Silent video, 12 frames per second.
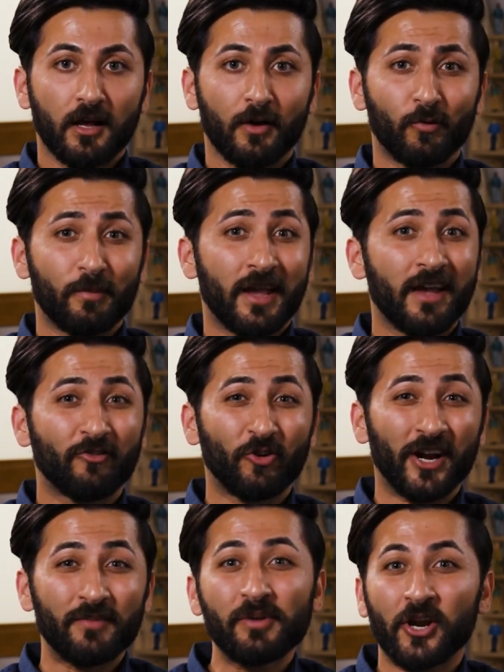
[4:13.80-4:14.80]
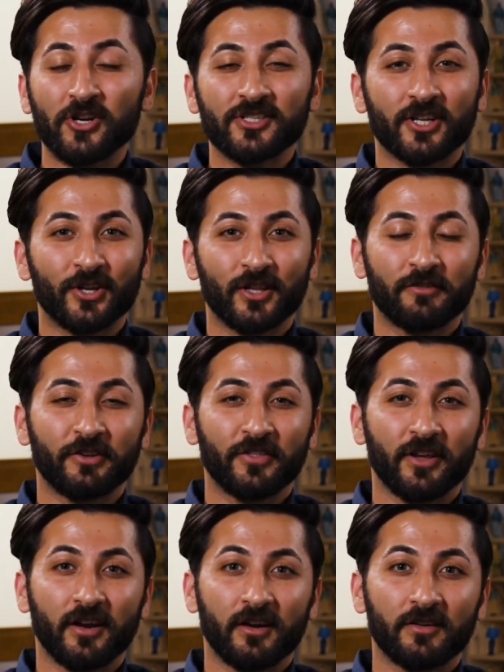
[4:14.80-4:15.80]
We may have grandparents that are living
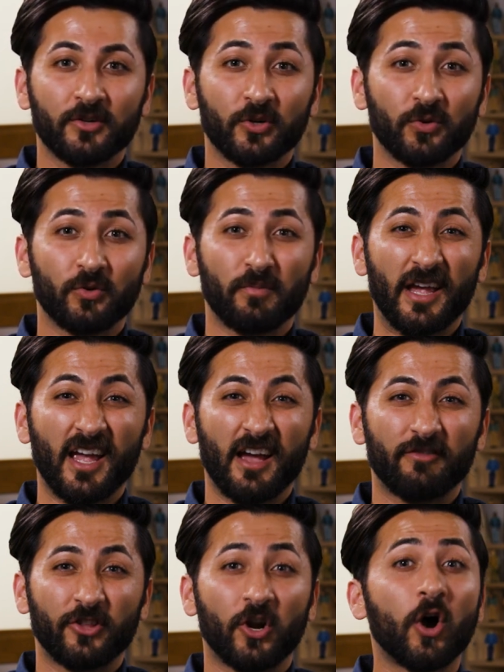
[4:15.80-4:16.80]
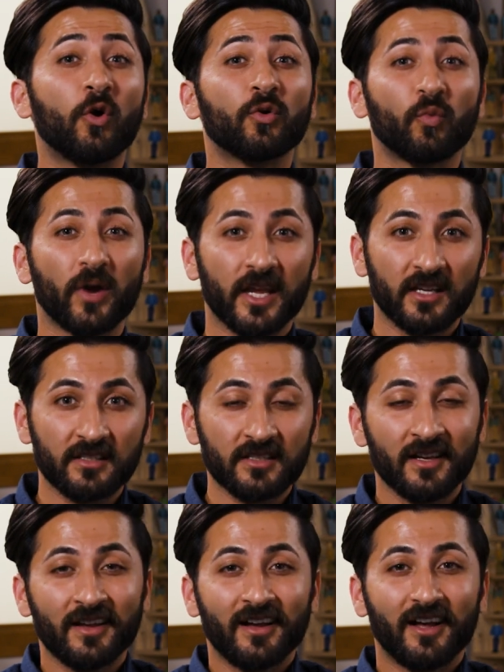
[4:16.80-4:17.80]
there who may have their own ways,
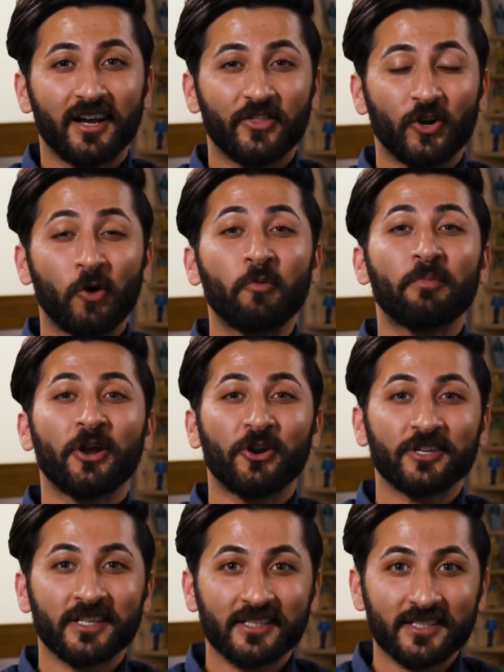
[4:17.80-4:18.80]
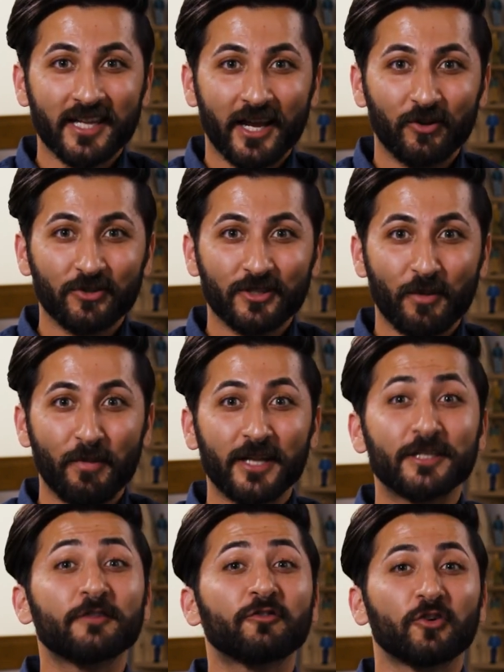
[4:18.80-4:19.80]
their own parenting styles that may
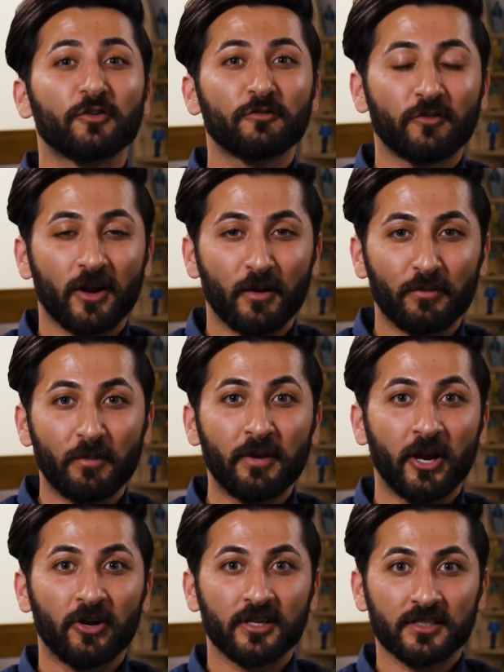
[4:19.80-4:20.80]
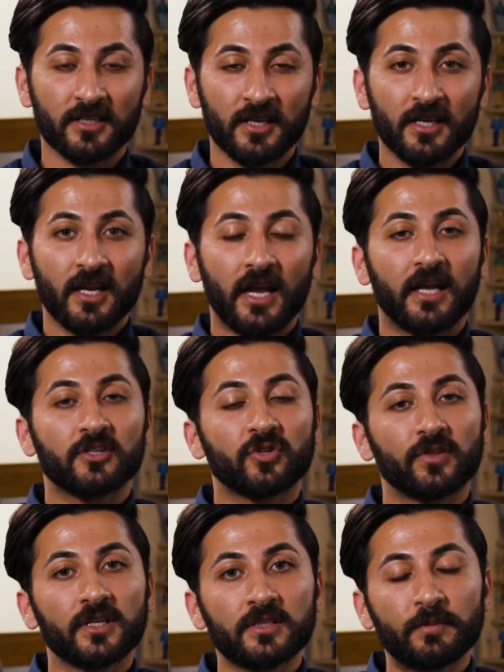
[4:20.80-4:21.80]
differ from the parents. And
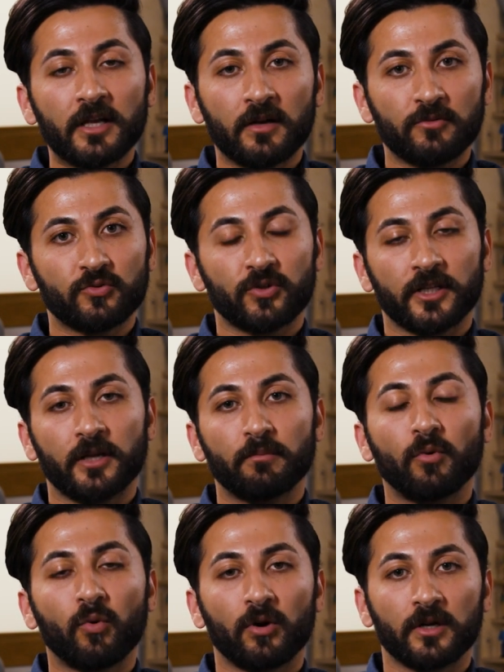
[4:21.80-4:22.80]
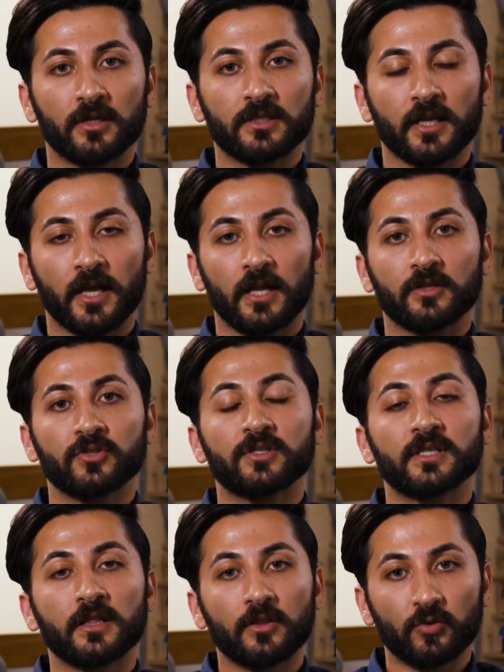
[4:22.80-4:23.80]
so this becomes really important, again, to
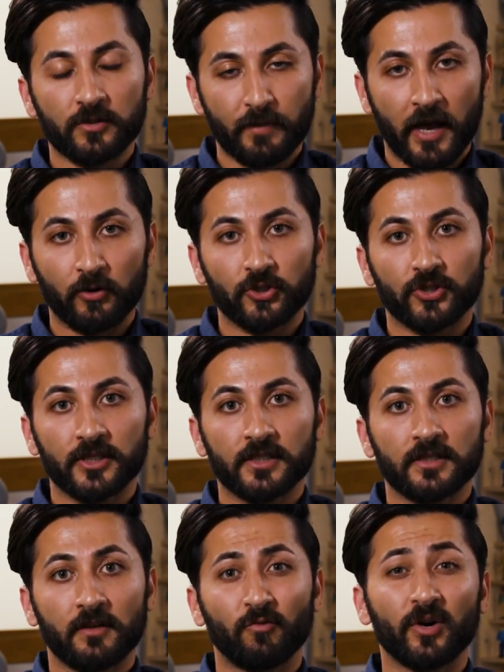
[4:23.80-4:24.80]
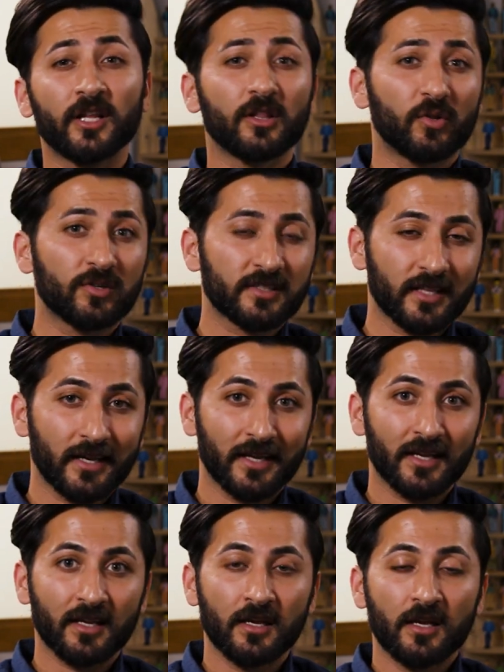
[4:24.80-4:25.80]
set those boundaries of what it looks
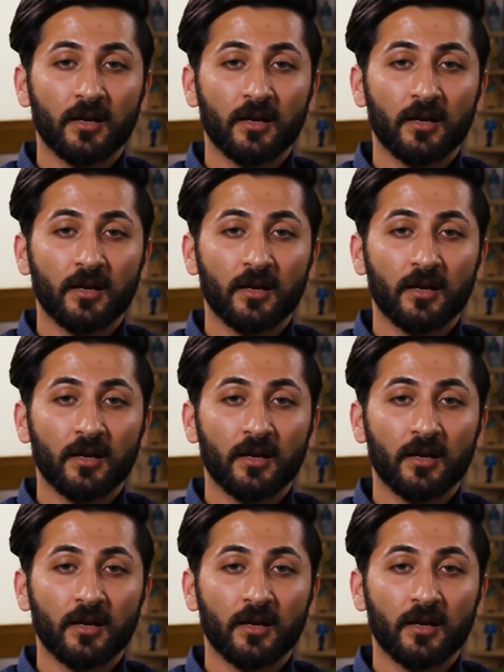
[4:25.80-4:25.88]
like,